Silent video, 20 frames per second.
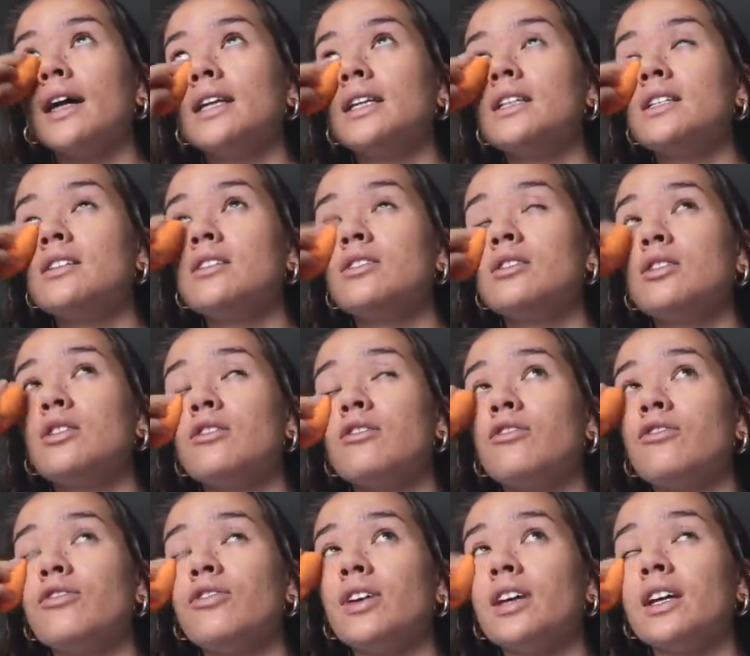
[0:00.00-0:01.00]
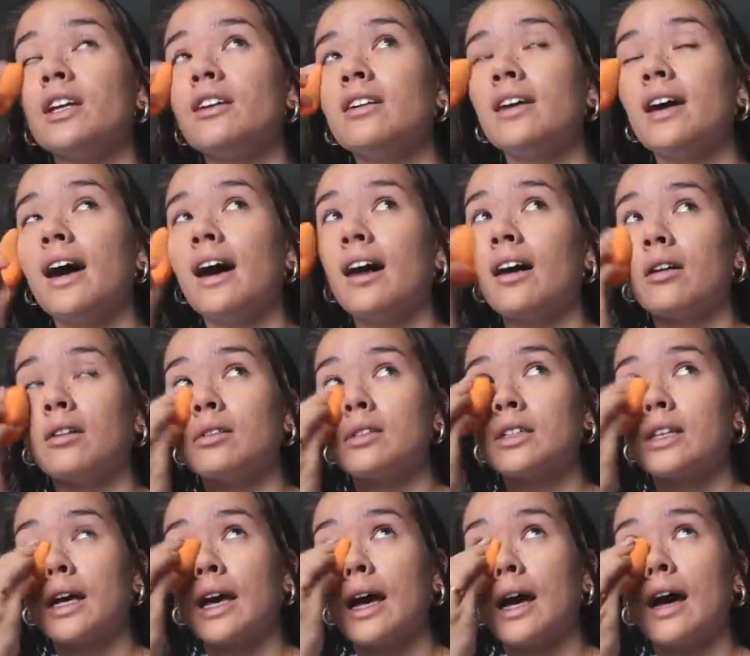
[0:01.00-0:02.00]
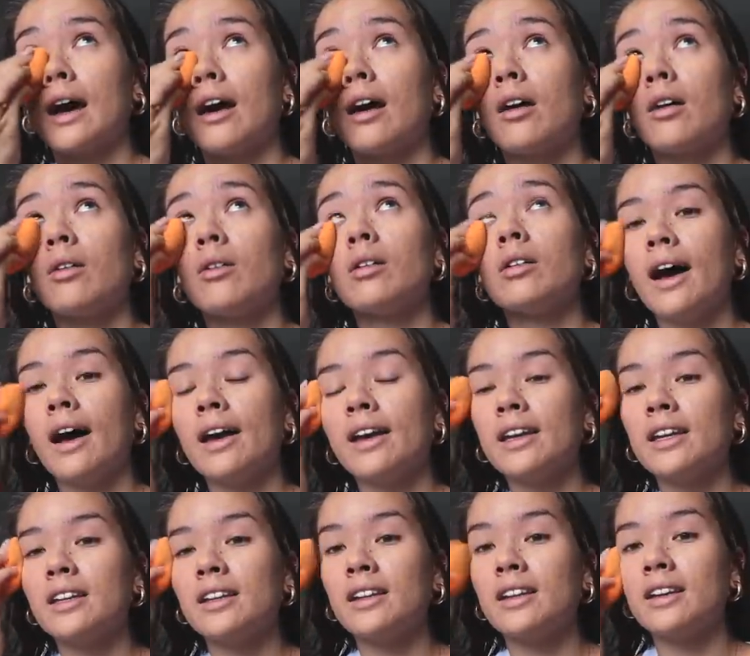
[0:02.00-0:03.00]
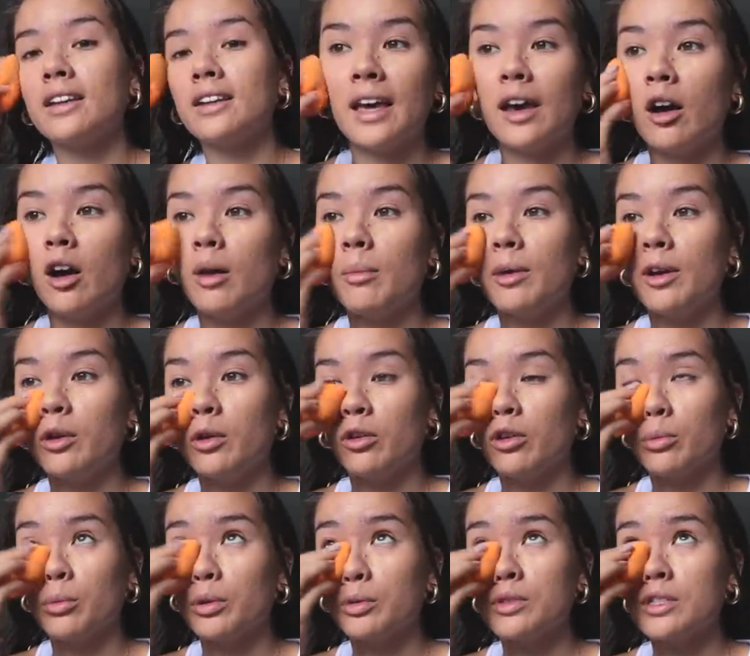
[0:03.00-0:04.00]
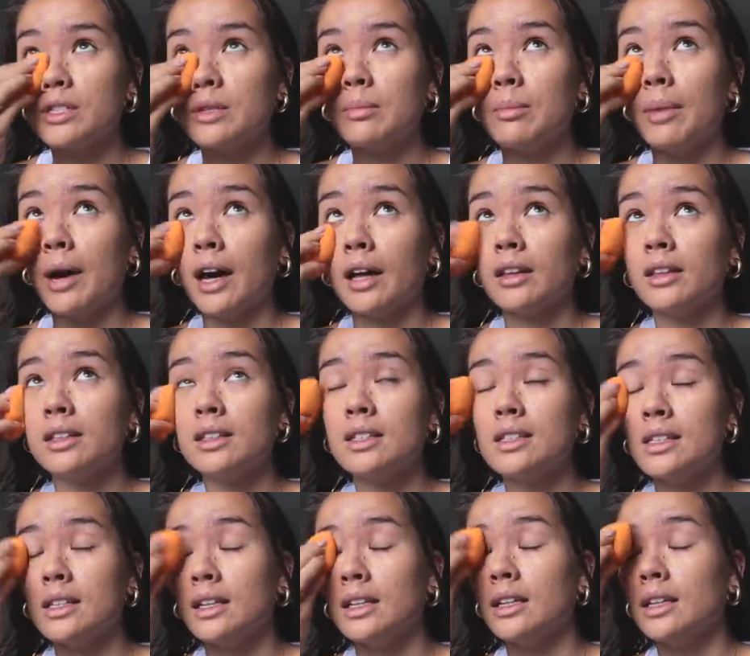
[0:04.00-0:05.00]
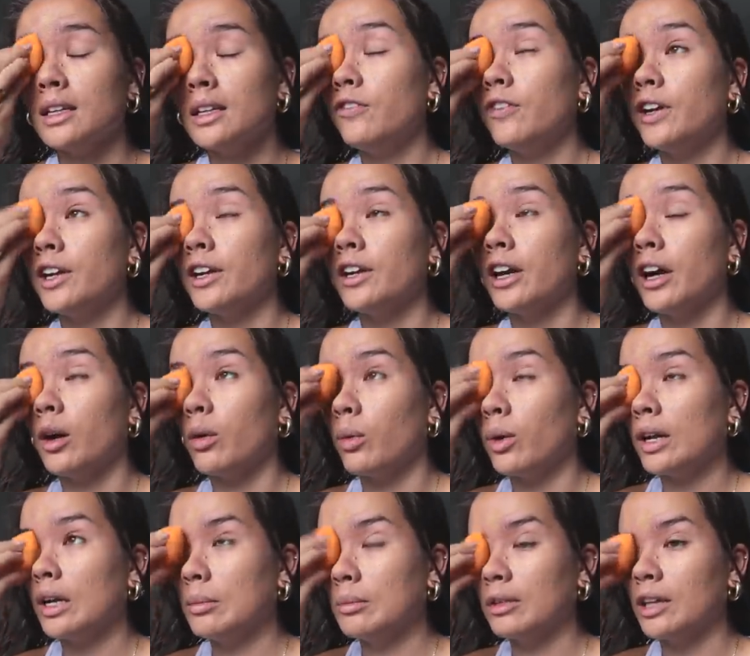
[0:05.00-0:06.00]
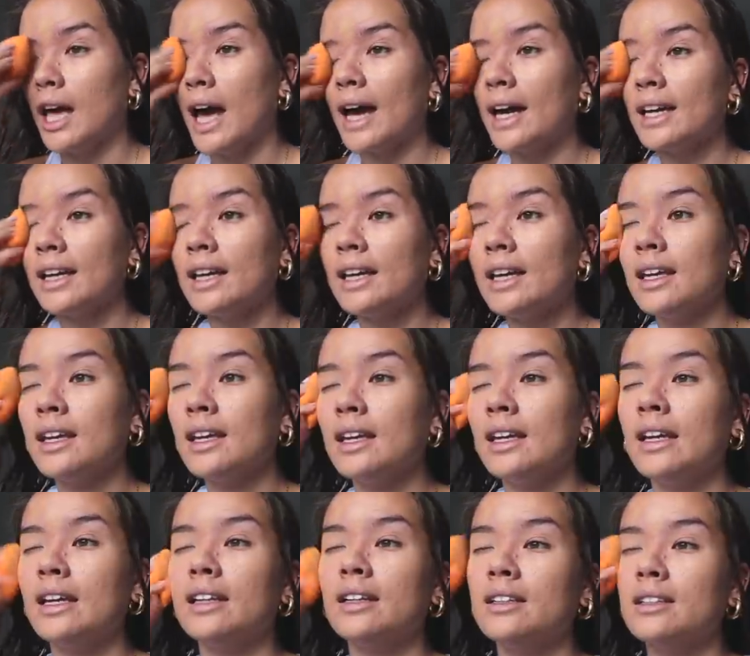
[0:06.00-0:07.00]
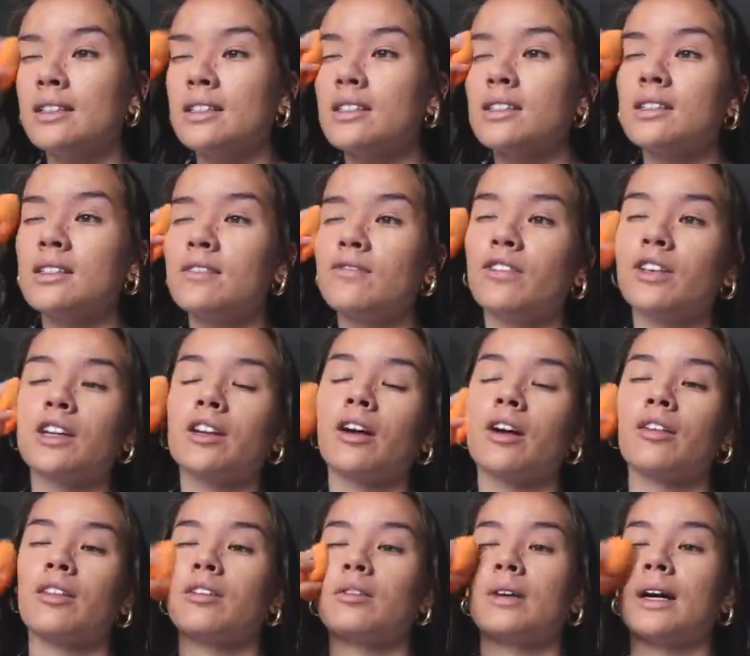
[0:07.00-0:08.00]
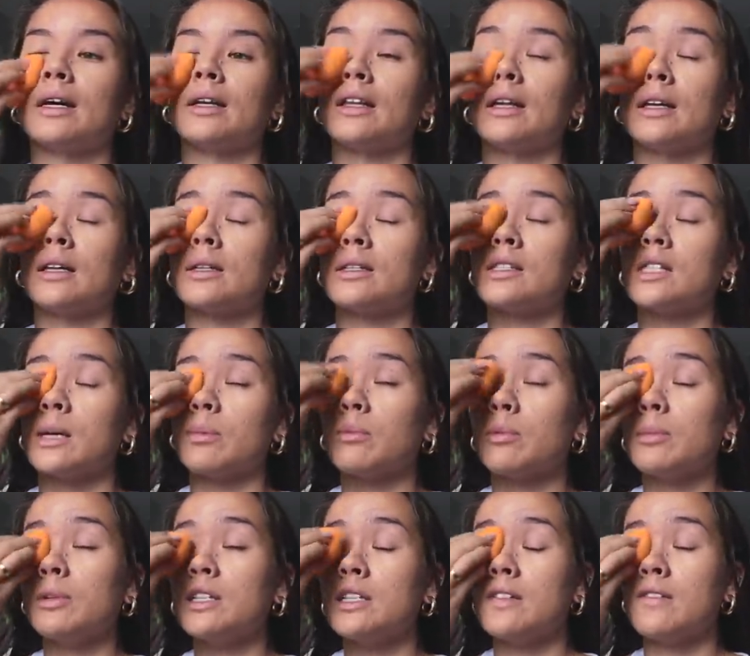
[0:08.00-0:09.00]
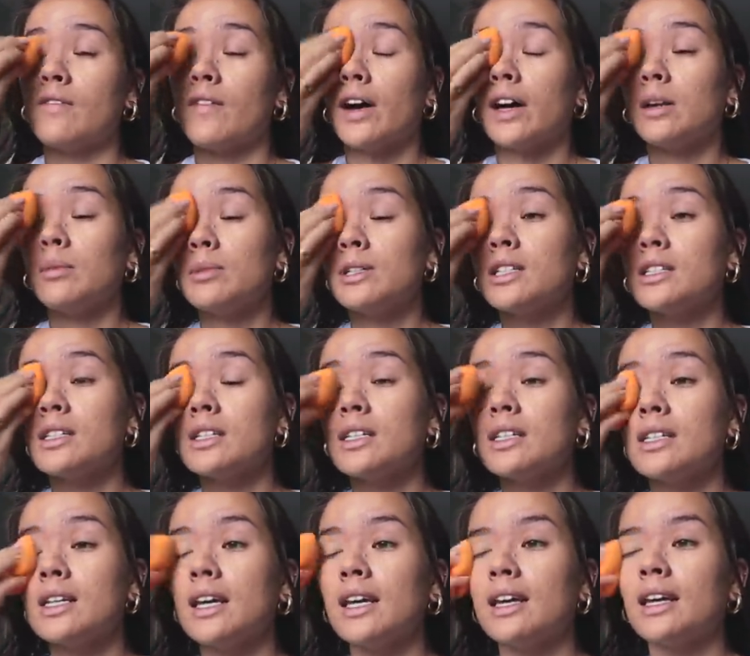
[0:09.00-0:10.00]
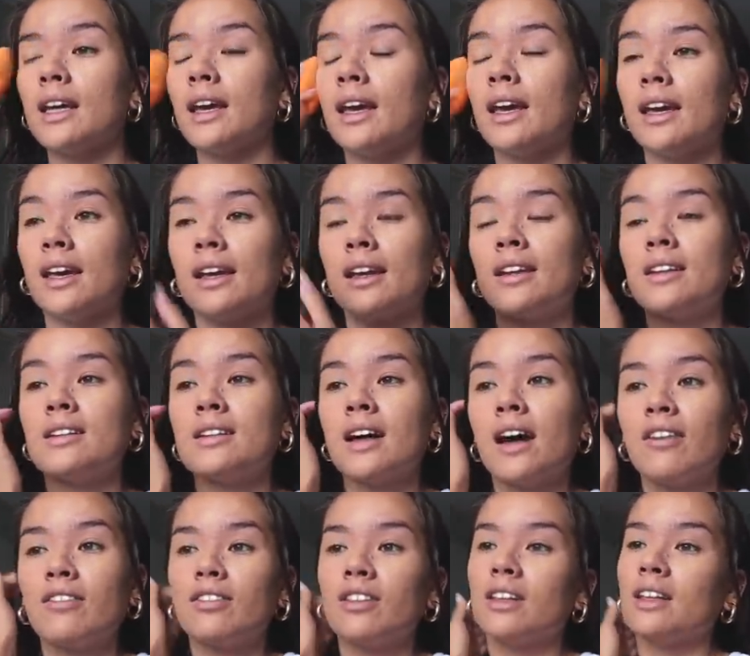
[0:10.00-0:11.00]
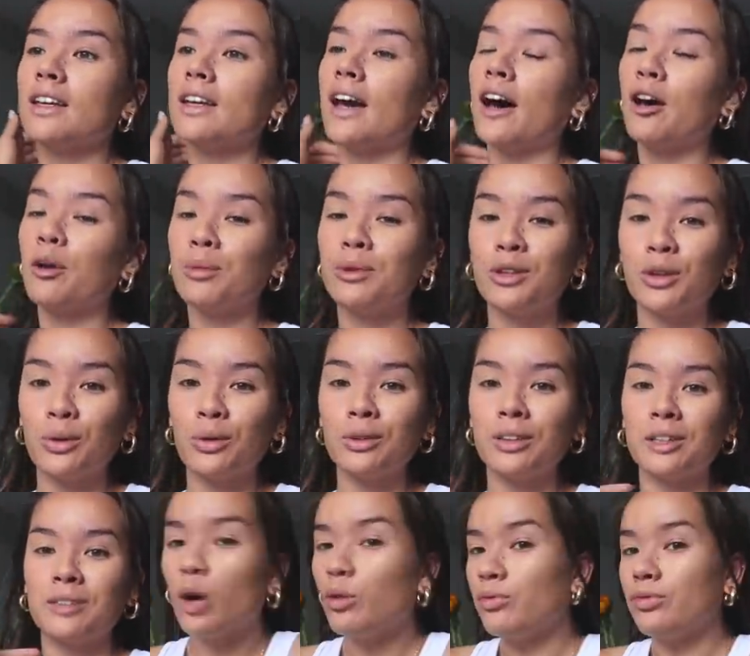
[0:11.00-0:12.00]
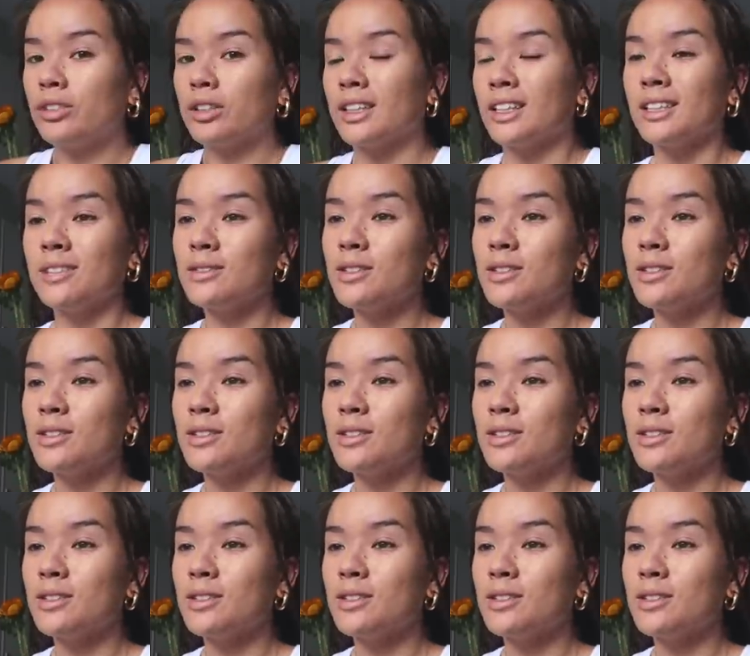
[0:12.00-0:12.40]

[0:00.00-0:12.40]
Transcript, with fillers: I need to figure out how I can get all my hormones in balance and figure out what I'm lacking and figure out the right like supplements and vitamins to take and I feel like I'll be golden, hopefully.